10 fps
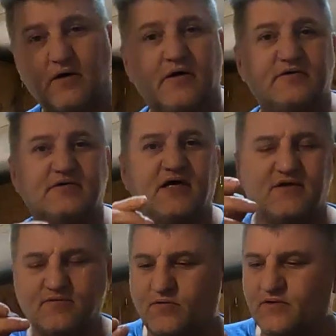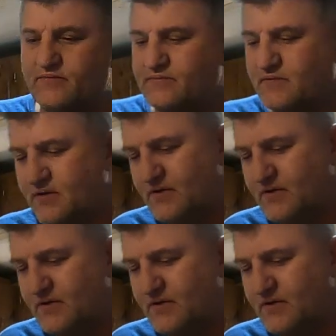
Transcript: All right, here's the eighth one.